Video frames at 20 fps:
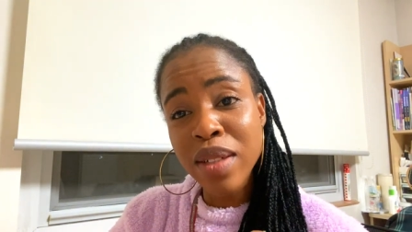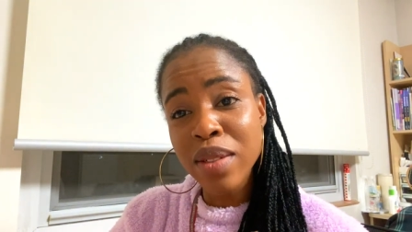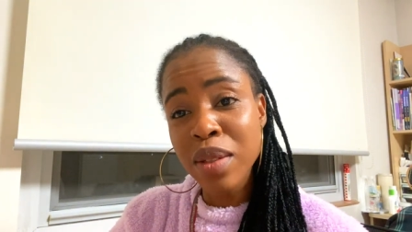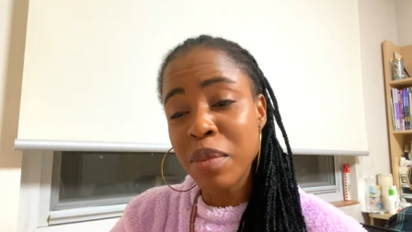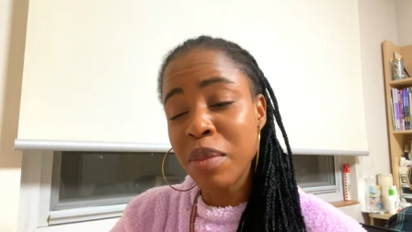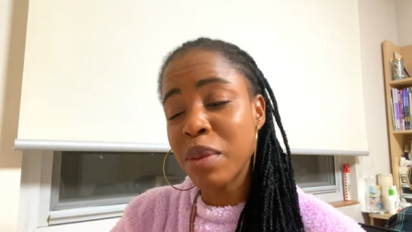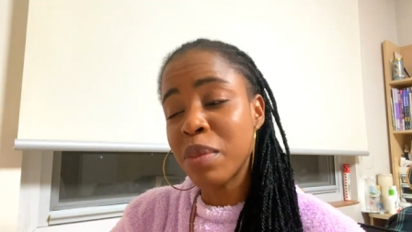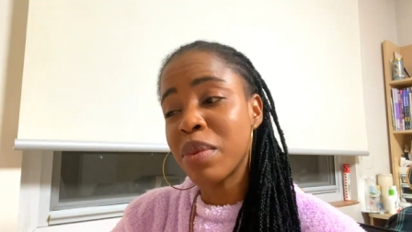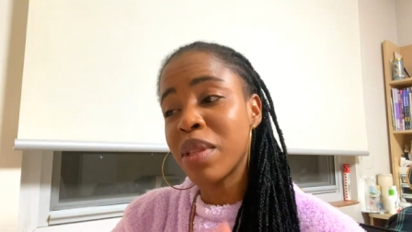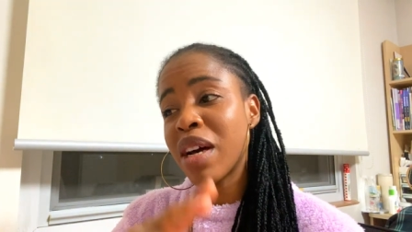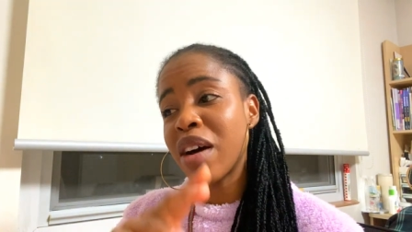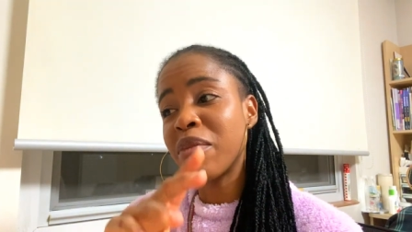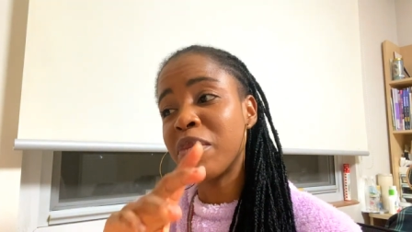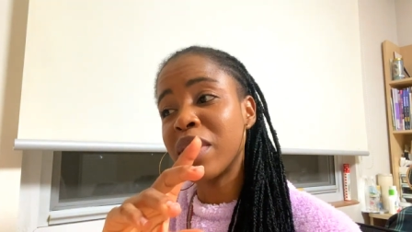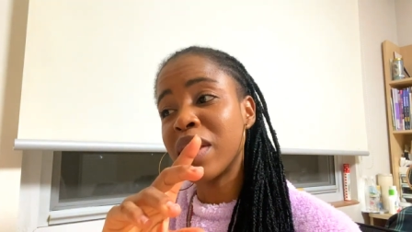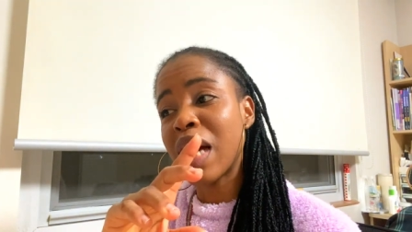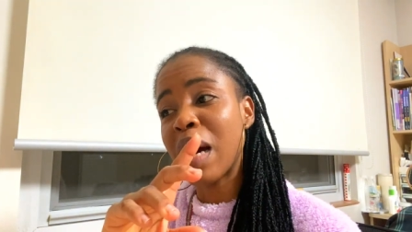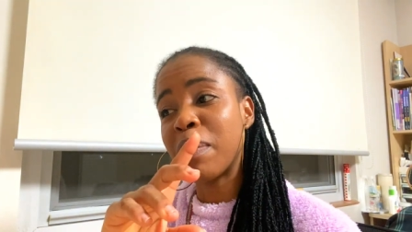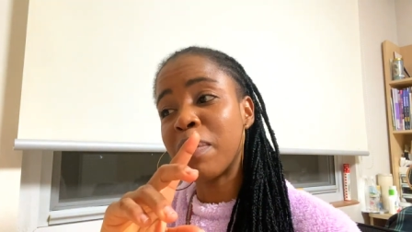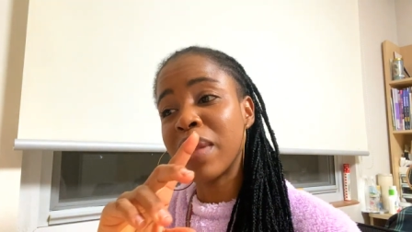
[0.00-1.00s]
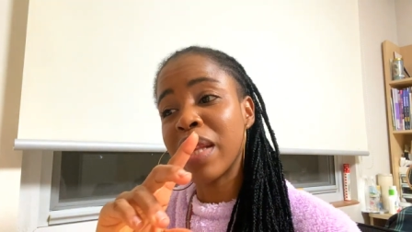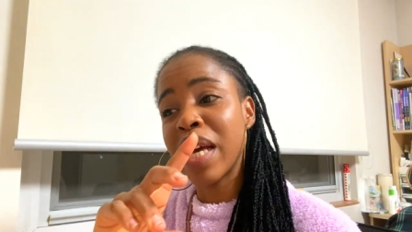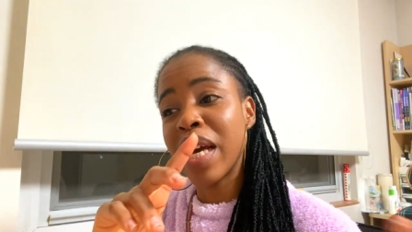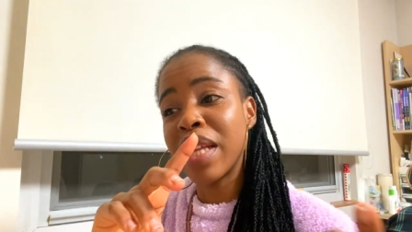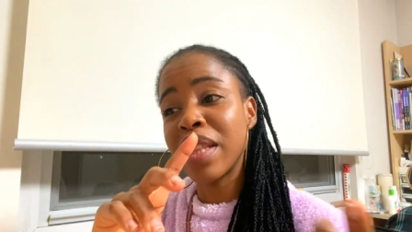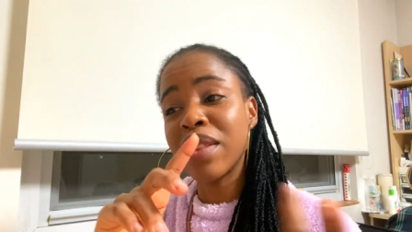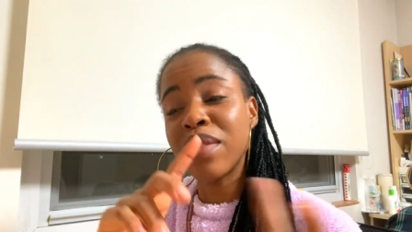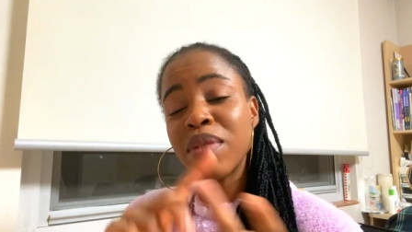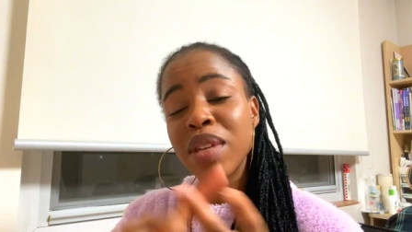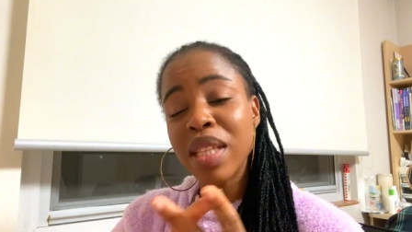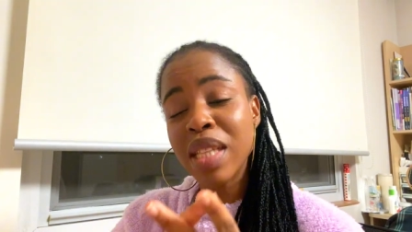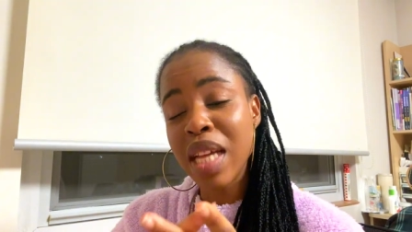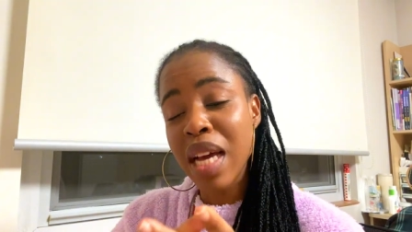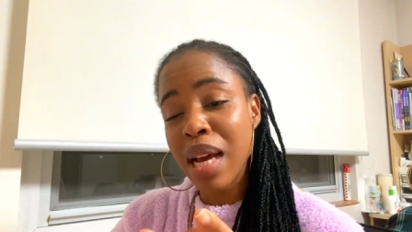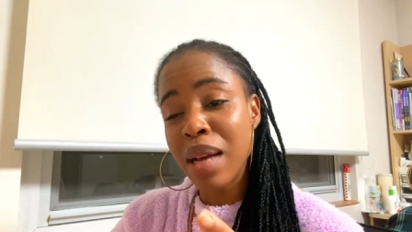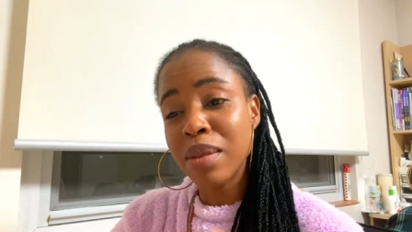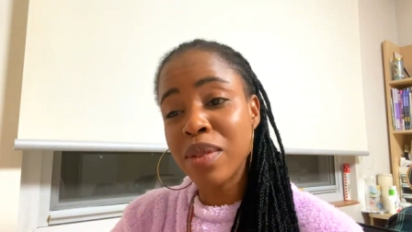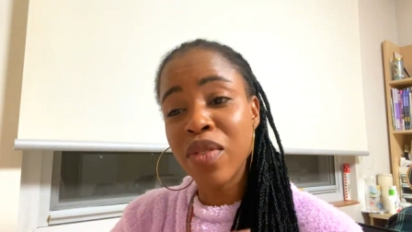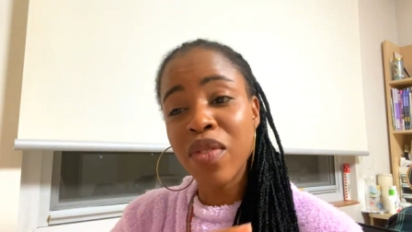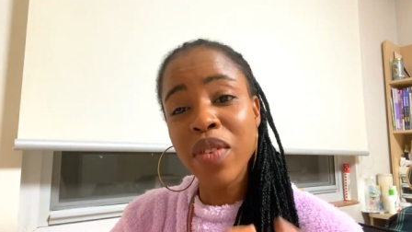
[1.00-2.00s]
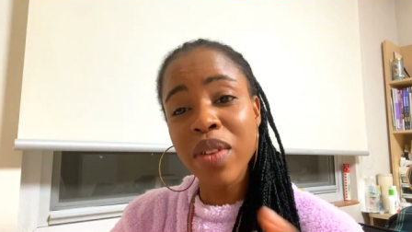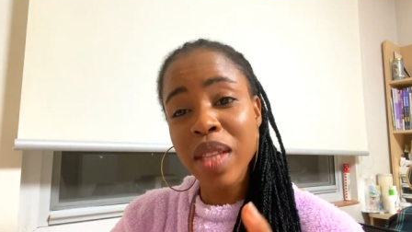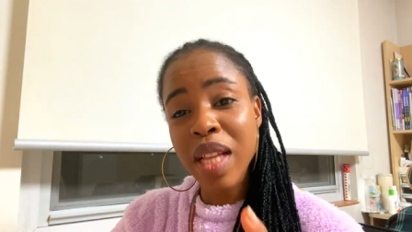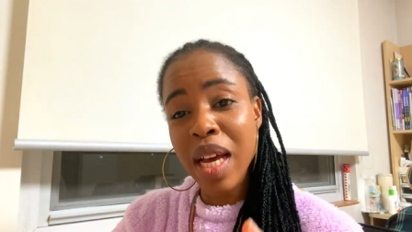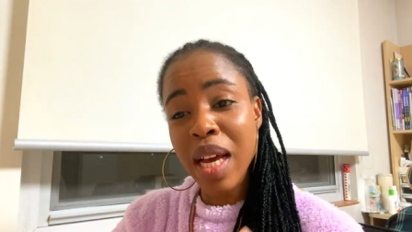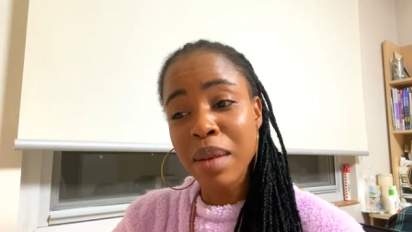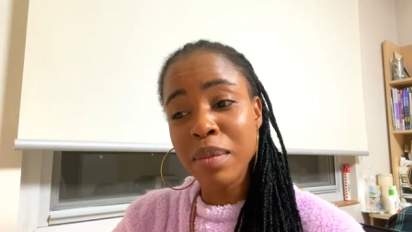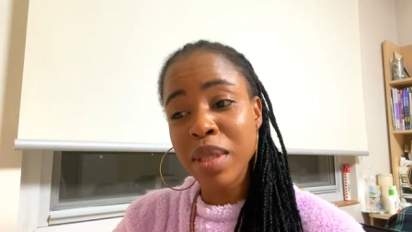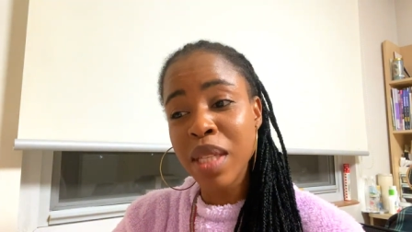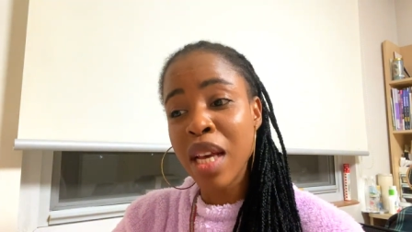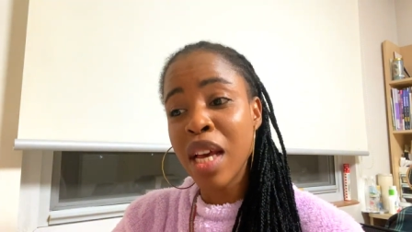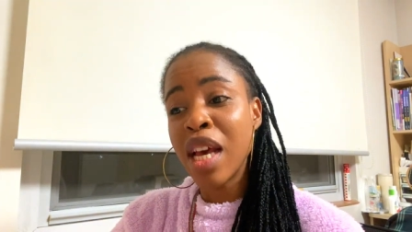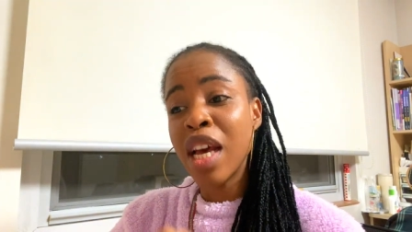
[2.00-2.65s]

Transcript: Some people that have been applying 3 times, 4 times.